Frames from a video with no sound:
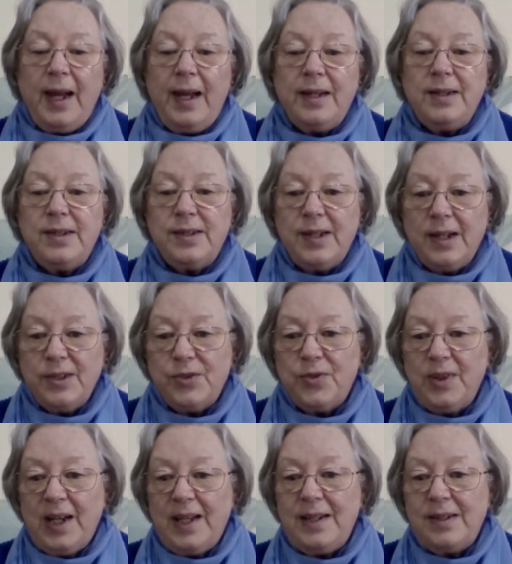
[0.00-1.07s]
And it does
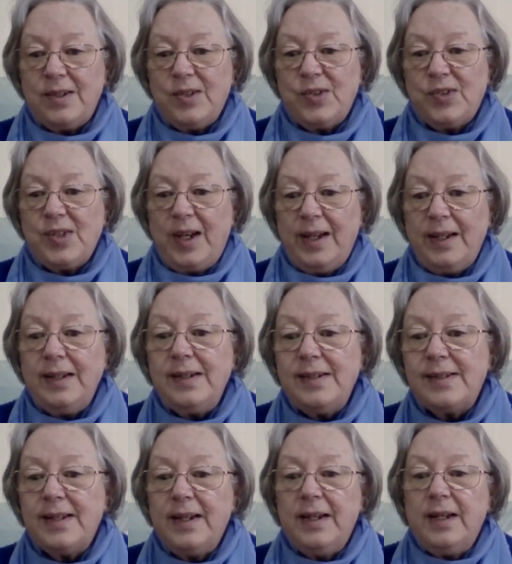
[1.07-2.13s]
relate to
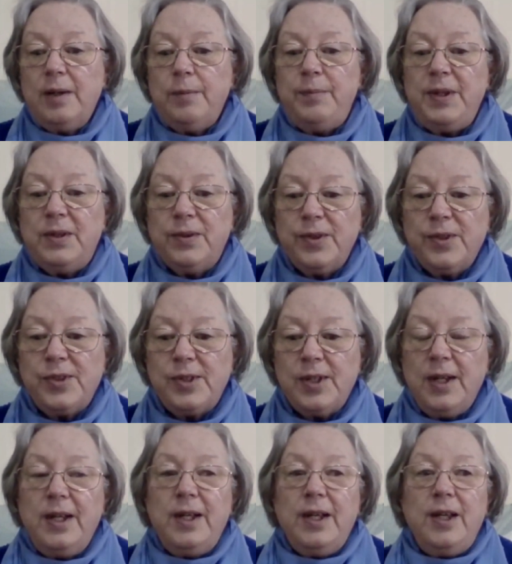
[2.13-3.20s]
science, because
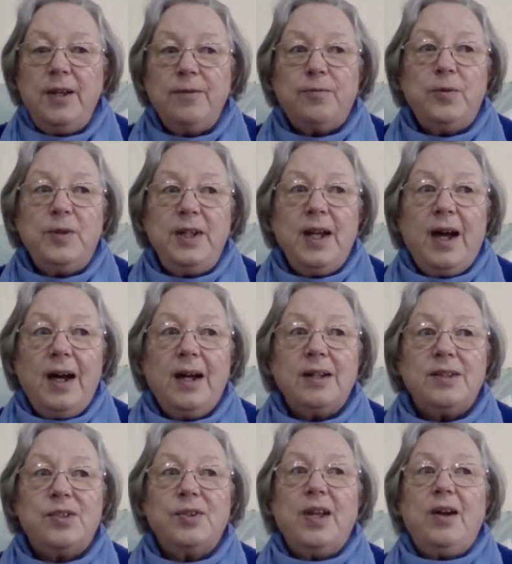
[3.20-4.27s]
if we are
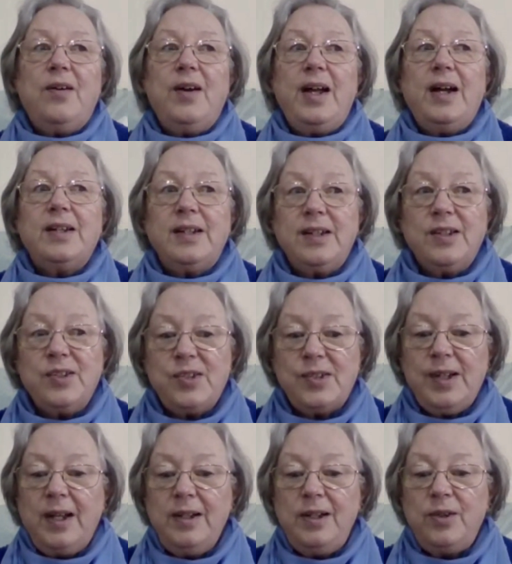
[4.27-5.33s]
to go out and
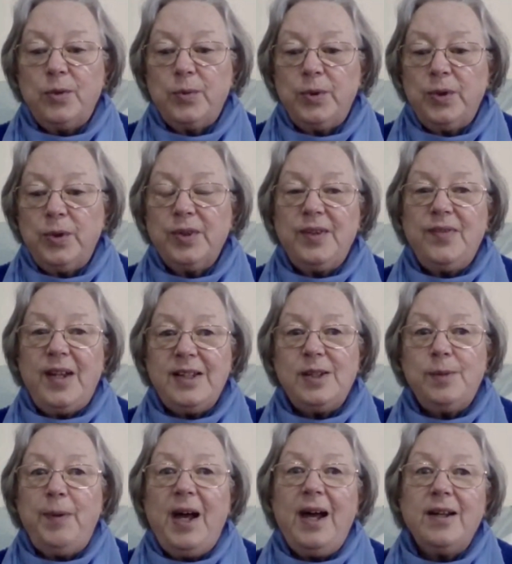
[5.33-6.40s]
study the world, and that's
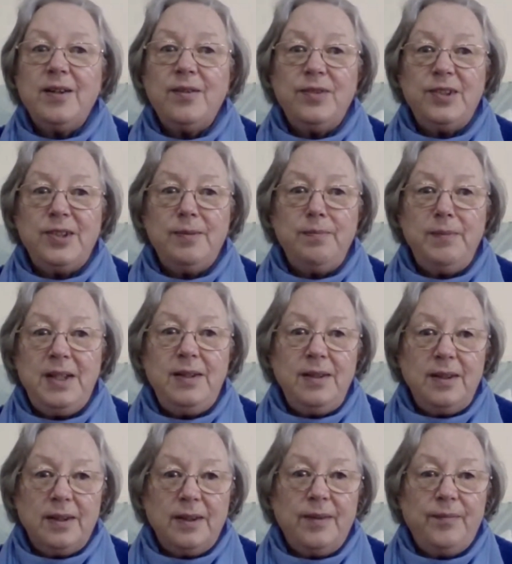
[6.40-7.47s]
part of the
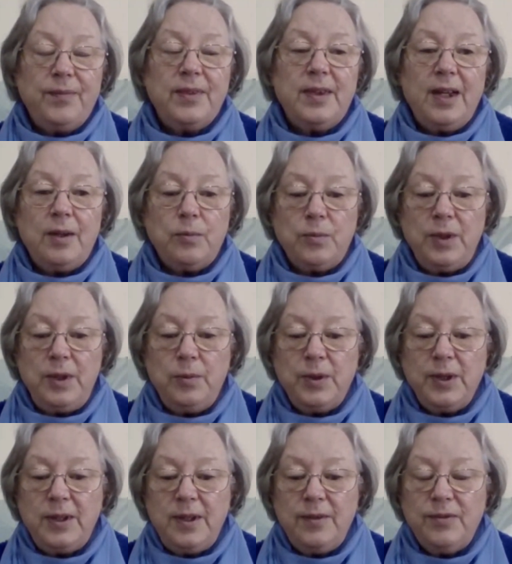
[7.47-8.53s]
dominion that we were
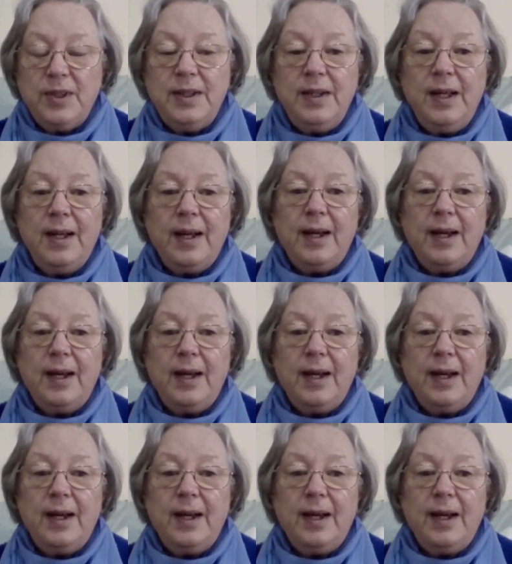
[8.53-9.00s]
given